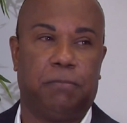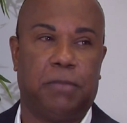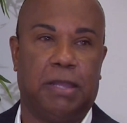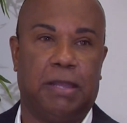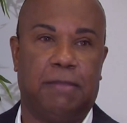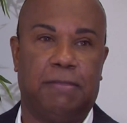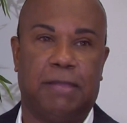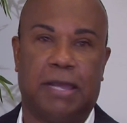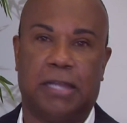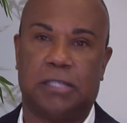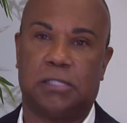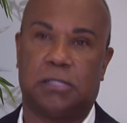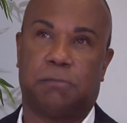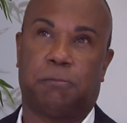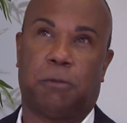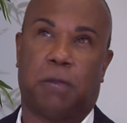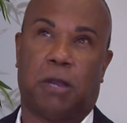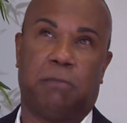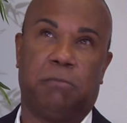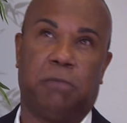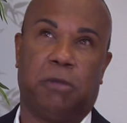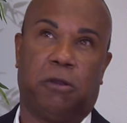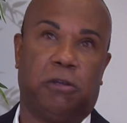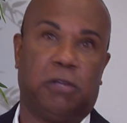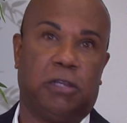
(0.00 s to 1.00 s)
And that's
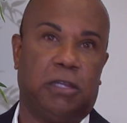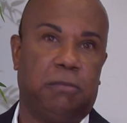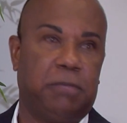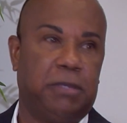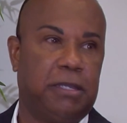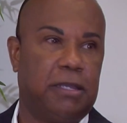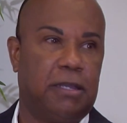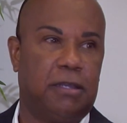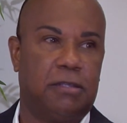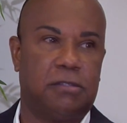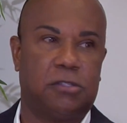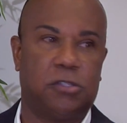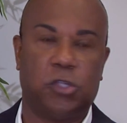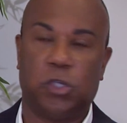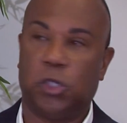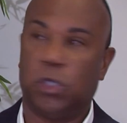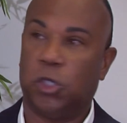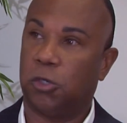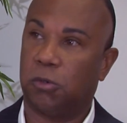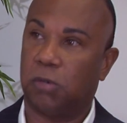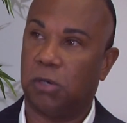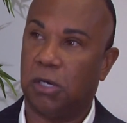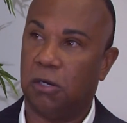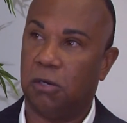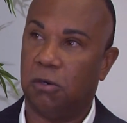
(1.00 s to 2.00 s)
primarily because the
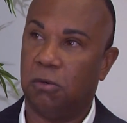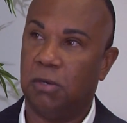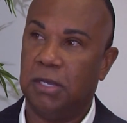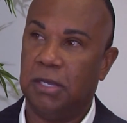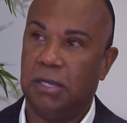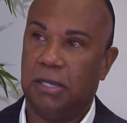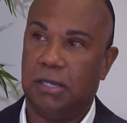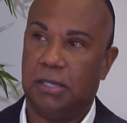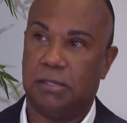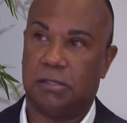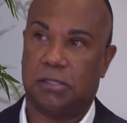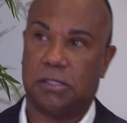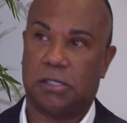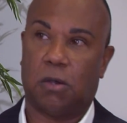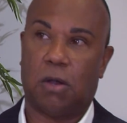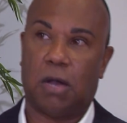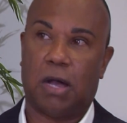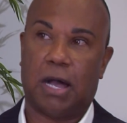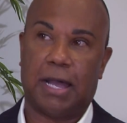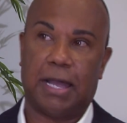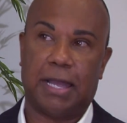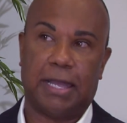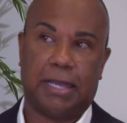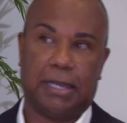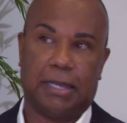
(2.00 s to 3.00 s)
euro is so
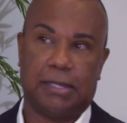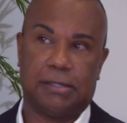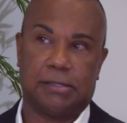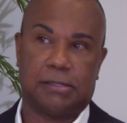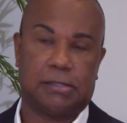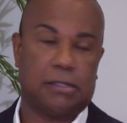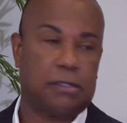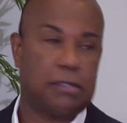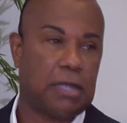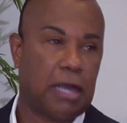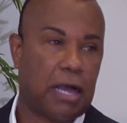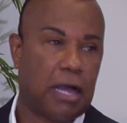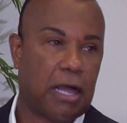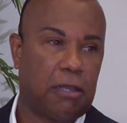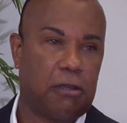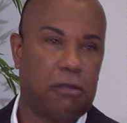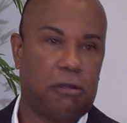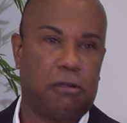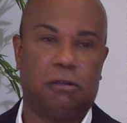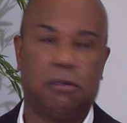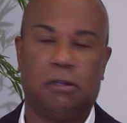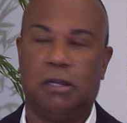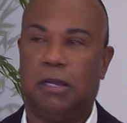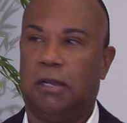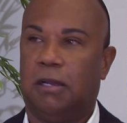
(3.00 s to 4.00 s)
high against the
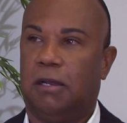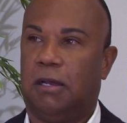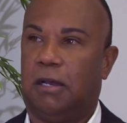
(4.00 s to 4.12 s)
dollar.